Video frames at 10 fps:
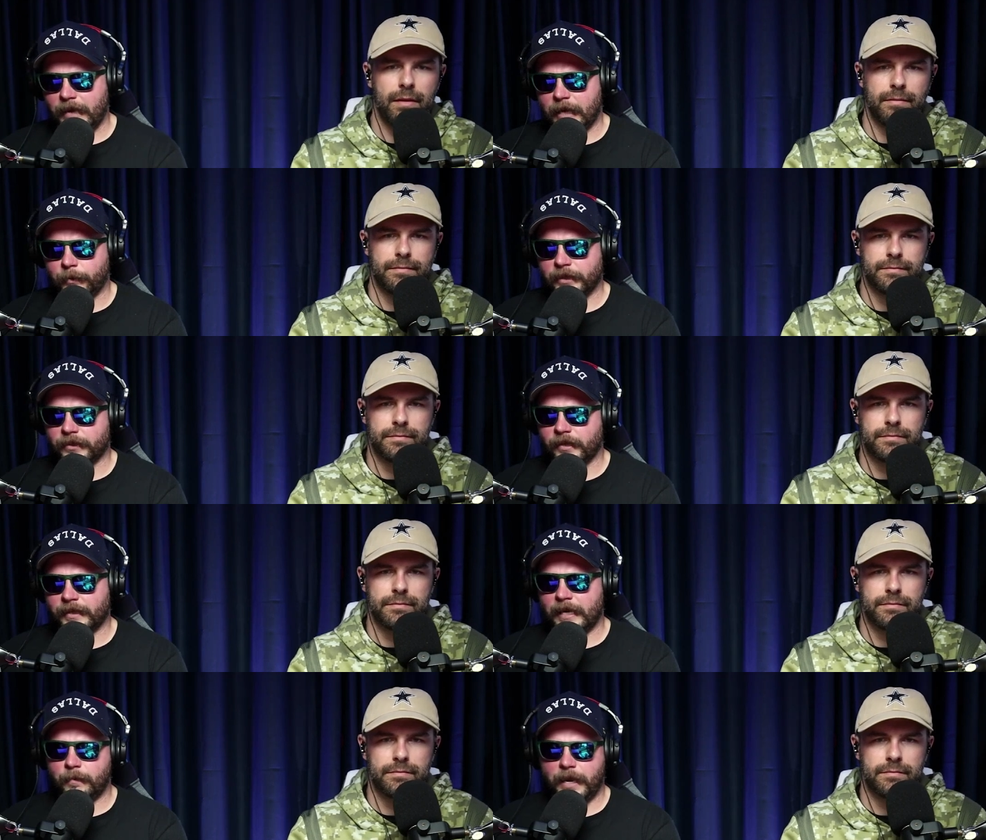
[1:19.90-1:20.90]
Speaker 1: Prescott's
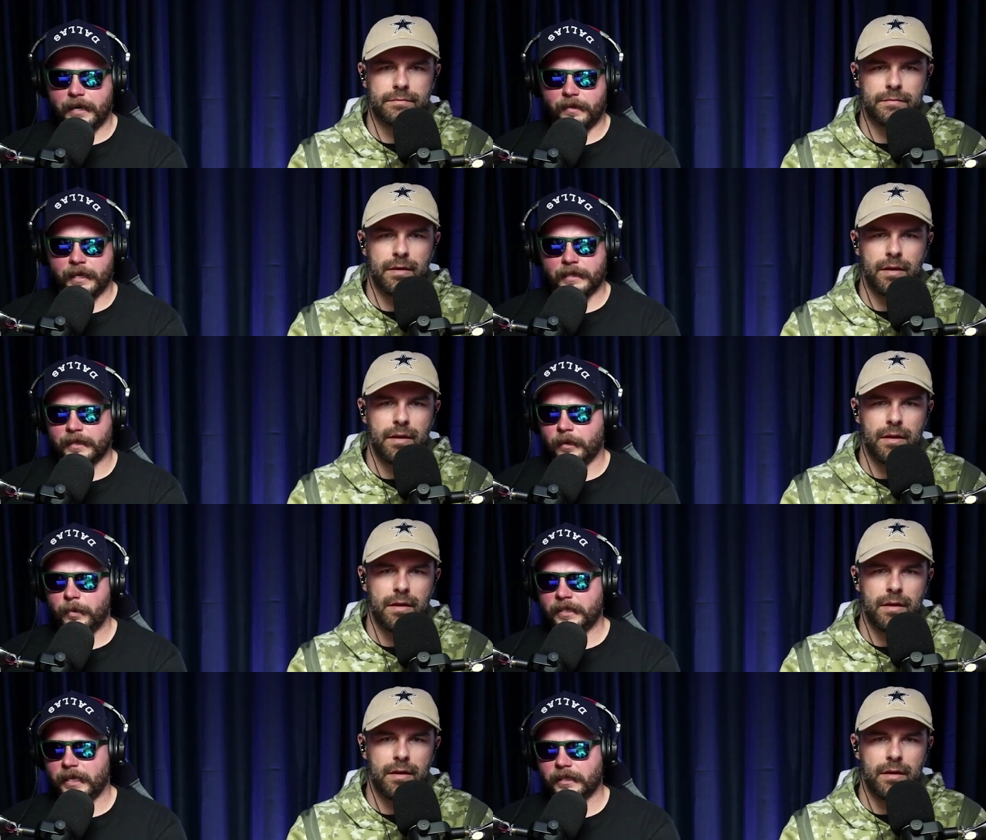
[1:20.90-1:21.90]
getting paid. I think he's going to be
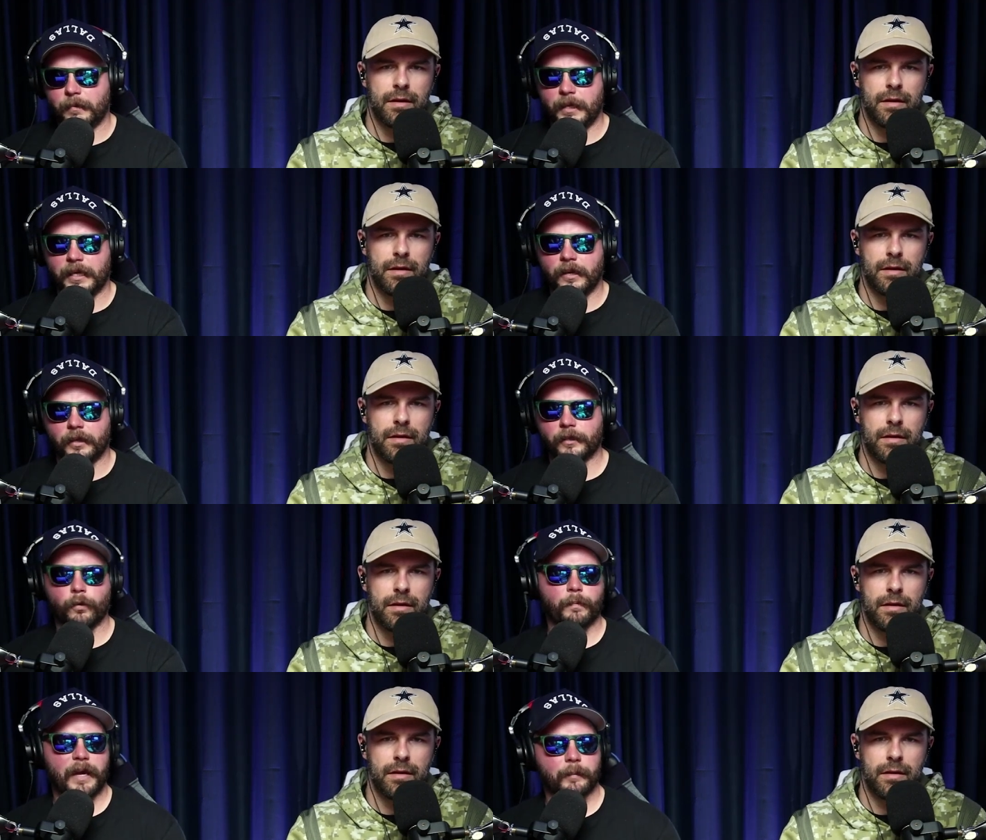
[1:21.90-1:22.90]
$60 million
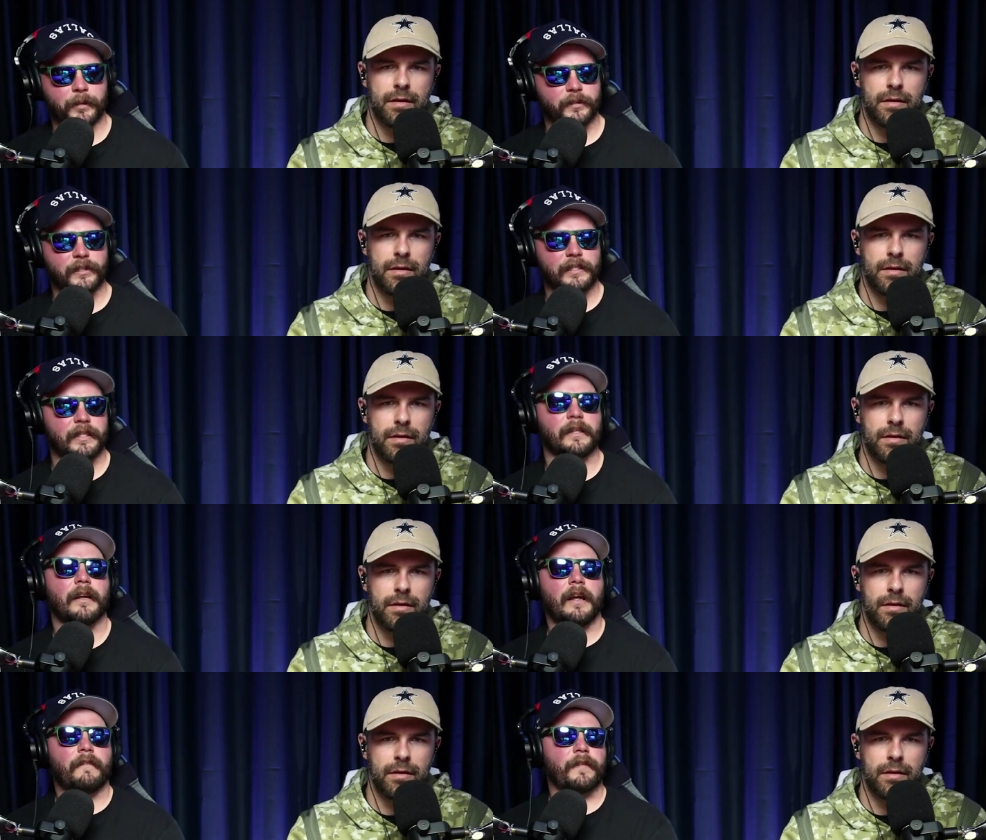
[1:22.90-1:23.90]
quarterback per season
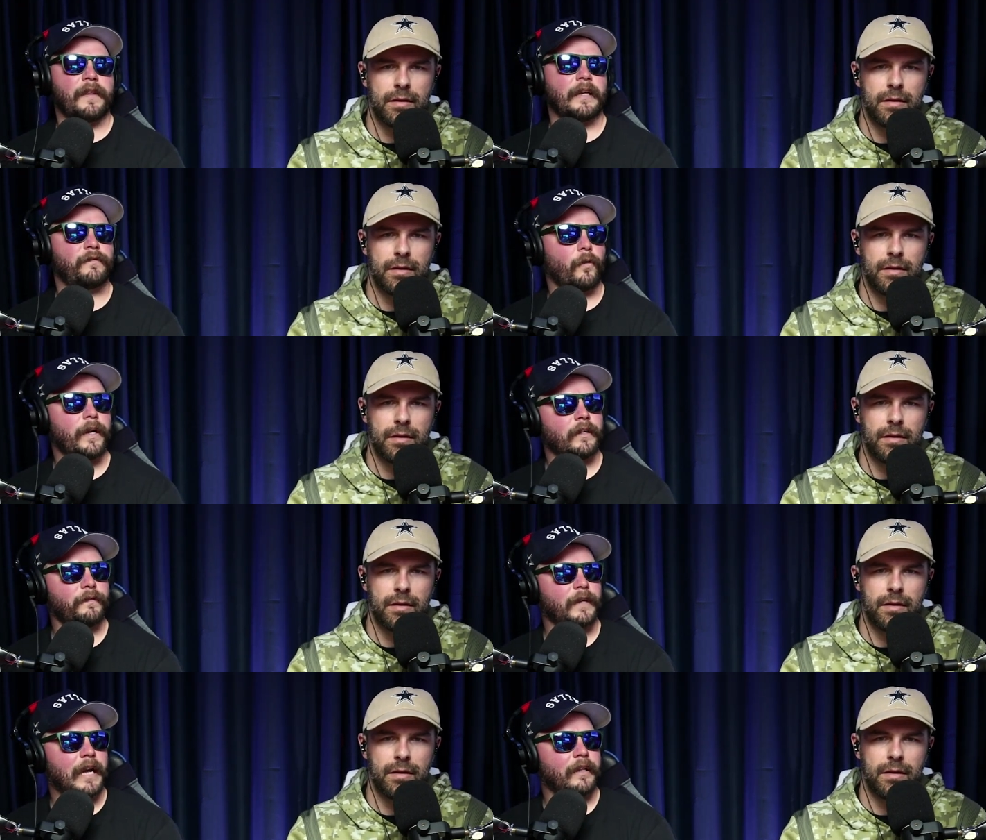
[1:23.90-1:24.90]
for the next 4 years for
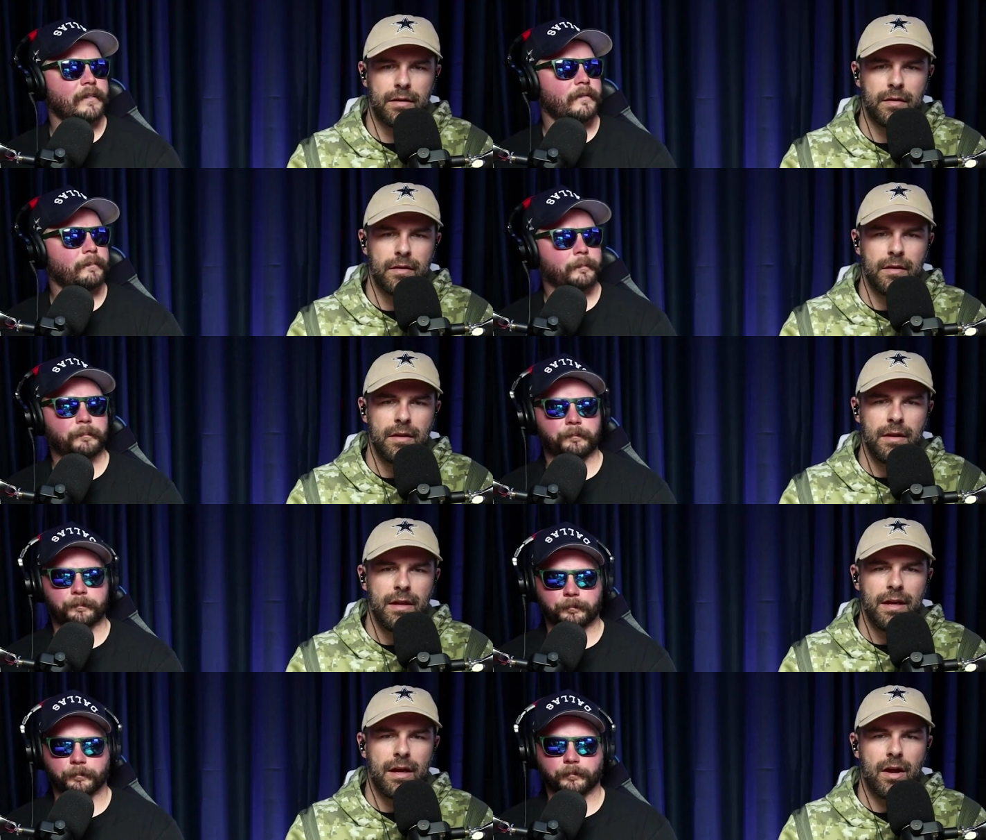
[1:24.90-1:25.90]
Dallas.
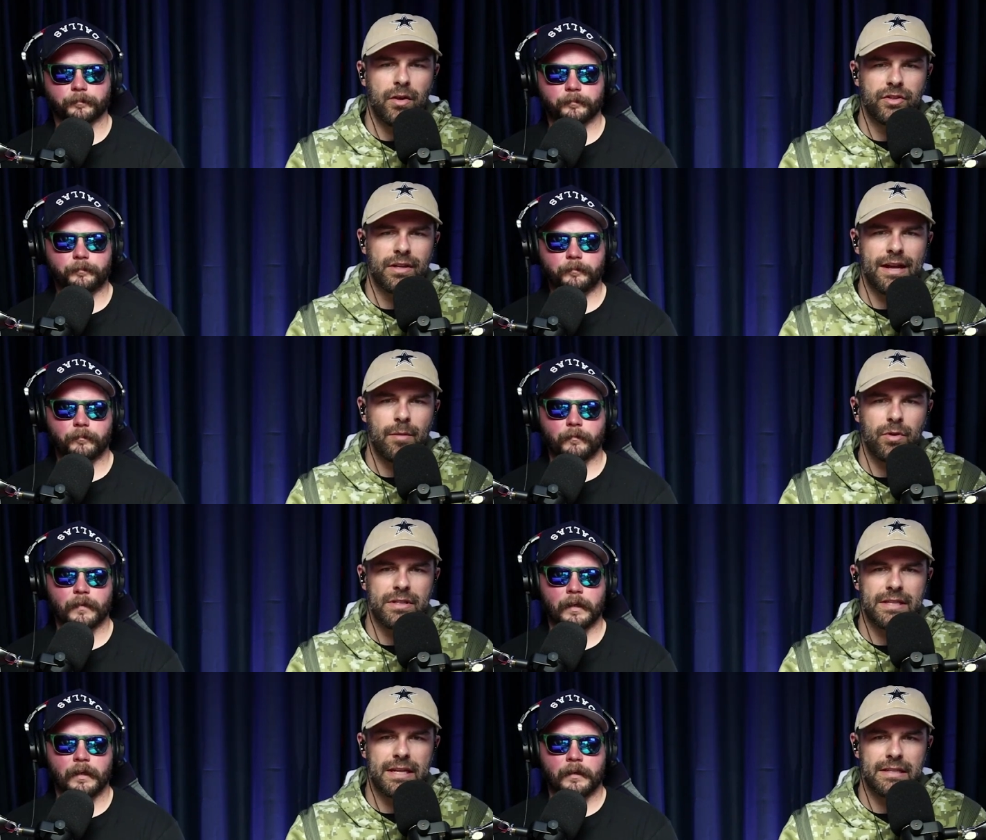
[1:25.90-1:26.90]
Speaker 2: Ultra Cowboy
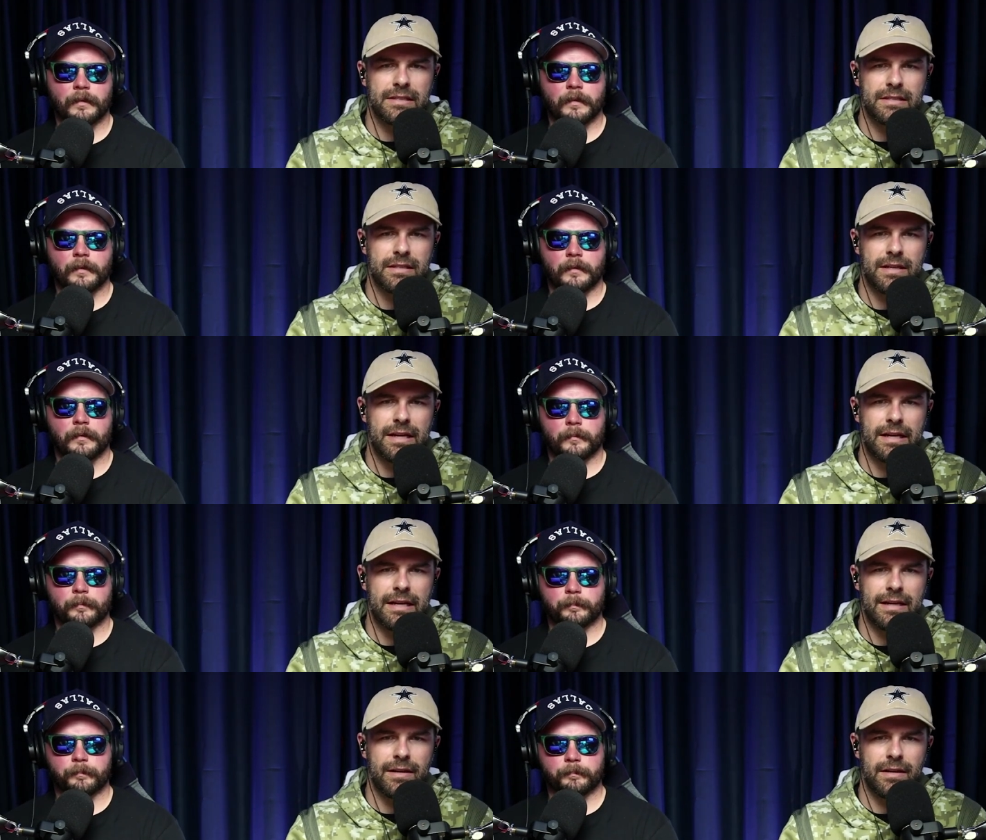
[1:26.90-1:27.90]
says,
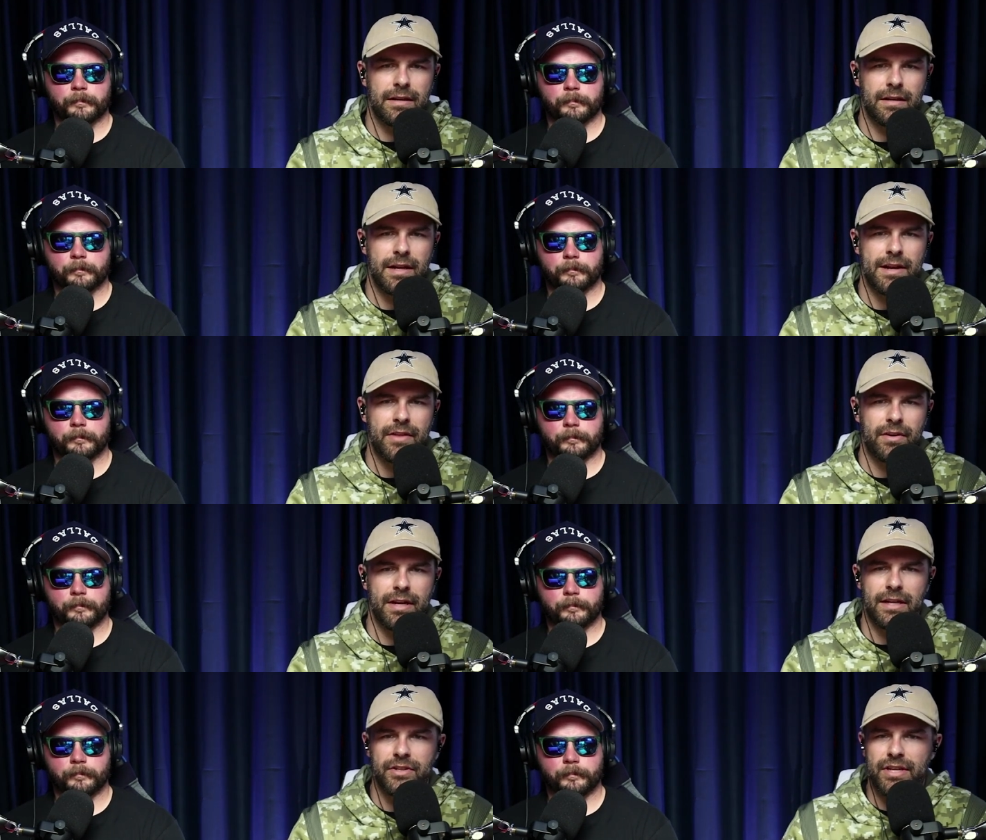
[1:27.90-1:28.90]
another
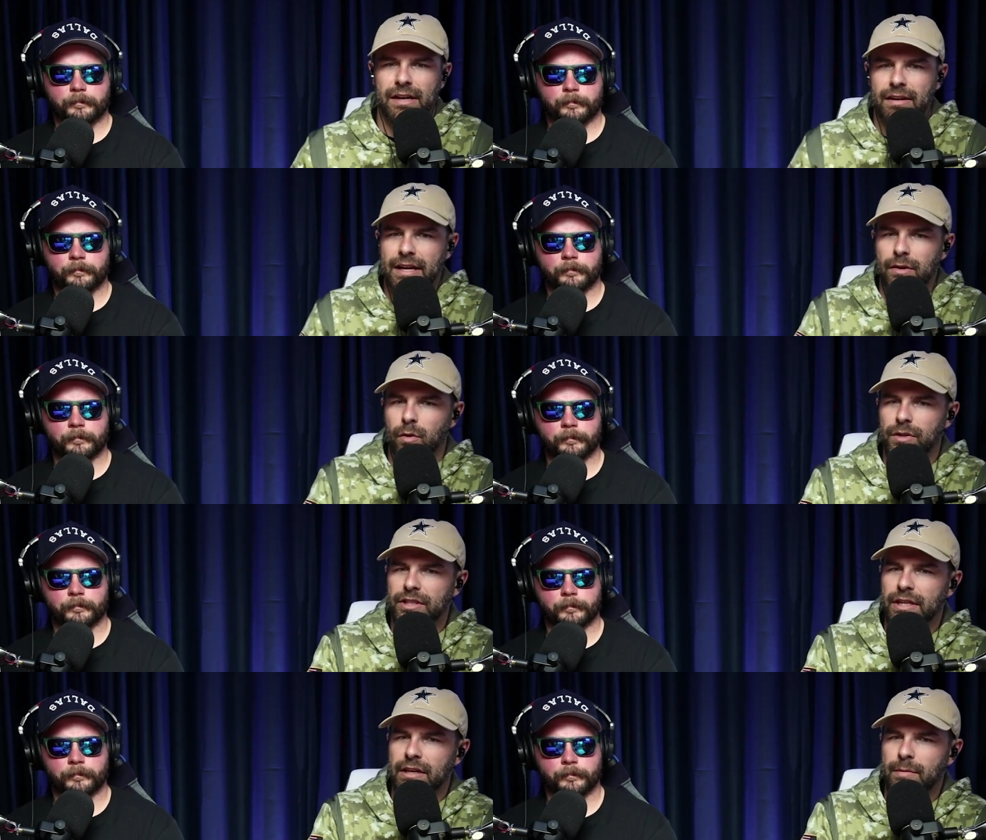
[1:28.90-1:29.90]
hint, Jerry and only
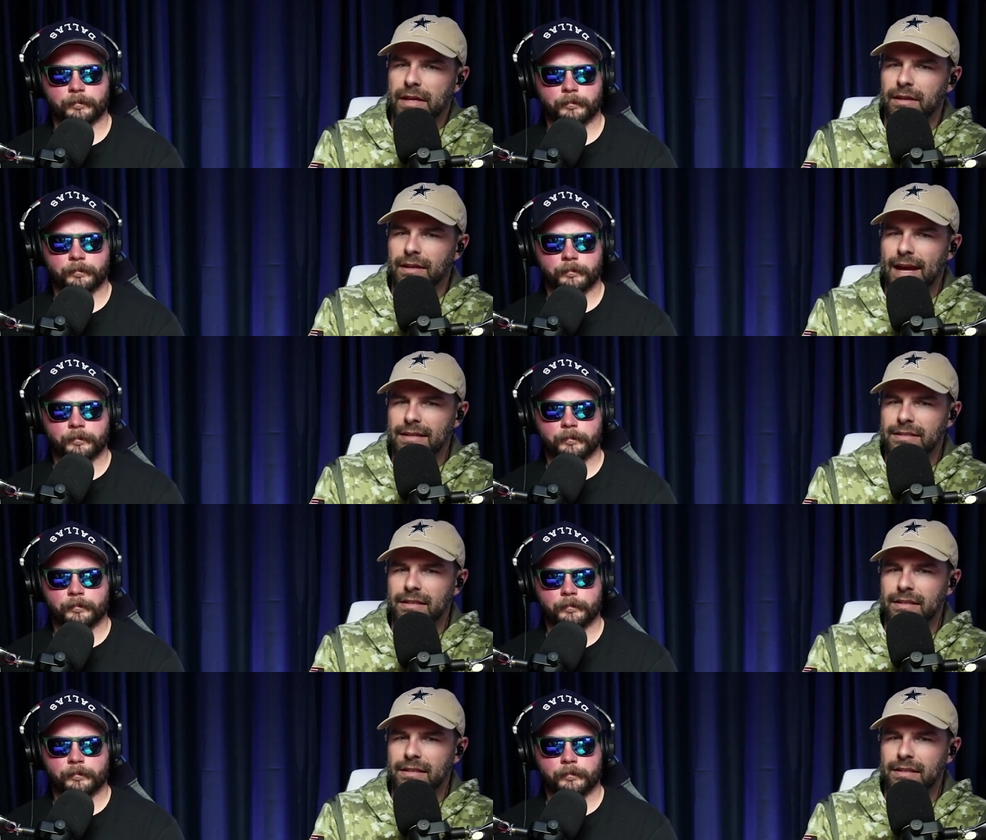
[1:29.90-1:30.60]
Jerry made the Lance deal.